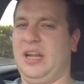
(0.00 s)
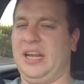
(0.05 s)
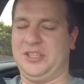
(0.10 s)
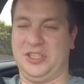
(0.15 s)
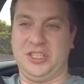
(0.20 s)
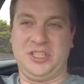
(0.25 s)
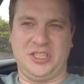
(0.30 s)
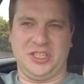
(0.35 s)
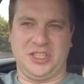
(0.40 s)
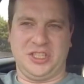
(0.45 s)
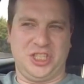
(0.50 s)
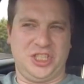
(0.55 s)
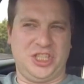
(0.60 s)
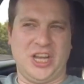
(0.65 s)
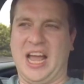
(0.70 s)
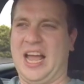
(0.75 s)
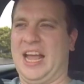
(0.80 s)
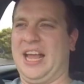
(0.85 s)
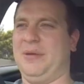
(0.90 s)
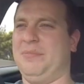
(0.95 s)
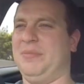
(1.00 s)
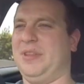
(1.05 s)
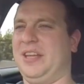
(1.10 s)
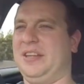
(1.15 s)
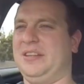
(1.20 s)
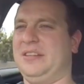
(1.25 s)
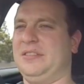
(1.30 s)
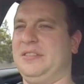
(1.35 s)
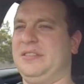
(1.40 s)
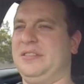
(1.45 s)
It's just a shame
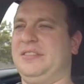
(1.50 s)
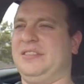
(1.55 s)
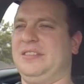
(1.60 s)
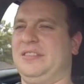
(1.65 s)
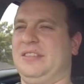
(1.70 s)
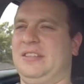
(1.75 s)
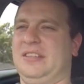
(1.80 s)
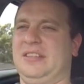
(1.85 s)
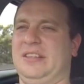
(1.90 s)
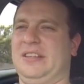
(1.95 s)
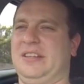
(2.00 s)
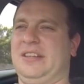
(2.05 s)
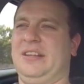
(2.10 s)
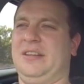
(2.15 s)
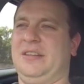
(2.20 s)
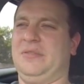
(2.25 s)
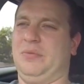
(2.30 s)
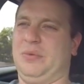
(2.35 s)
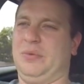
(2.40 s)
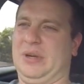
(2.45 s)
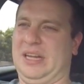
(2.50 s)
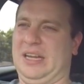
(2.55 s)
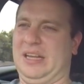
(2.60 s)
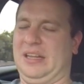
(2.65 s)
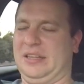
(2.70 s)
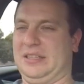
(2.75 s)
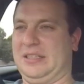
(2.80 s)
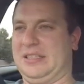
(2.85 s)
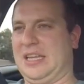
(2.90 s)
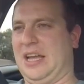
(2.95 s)
that,
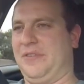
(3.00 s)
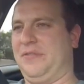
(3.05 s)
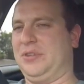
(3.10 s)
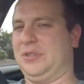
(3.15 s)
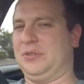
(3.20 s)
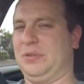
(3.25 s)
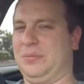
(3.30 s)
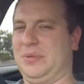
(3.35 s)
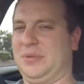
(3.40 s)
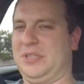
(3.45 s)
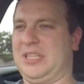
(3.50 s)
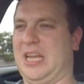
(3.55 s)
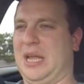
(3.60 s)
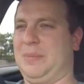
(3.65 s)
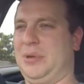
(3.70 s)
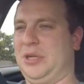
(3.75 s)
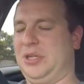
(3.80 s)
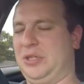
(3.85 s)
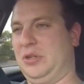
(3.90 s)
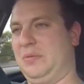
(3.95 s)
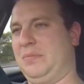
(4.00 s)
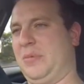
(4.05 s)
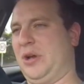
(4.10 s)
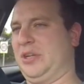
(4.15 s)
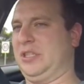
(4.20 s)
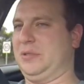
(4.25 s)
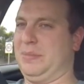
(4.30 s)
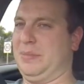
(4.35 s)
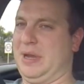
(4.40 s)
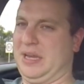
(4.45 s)
well, it suffers from the same issue
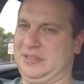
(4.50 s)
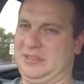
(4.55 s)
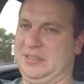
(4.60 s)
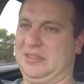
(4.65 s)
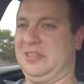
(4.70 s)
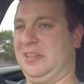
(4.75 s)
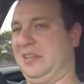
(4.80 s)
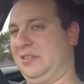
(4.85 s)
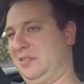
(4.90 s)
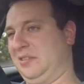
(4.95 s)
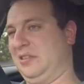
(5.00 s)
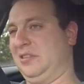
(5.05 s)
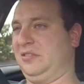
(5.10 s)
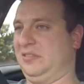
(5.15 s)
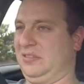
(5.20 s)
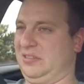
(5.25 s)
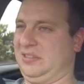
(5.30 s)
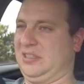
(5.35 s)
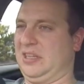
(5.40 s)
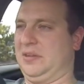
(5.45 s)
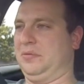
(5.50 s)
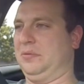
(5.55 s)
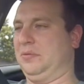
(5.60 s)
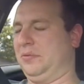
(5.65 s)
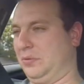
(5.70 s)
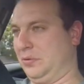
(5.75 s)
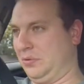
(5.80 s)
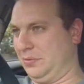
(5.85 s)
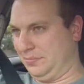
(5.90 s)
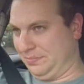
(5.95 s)
most Mazda diesel engines suffer
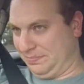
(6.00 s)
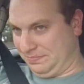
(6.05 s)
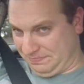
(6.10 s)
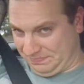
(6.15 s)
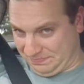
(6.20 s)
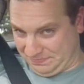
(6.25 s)
from.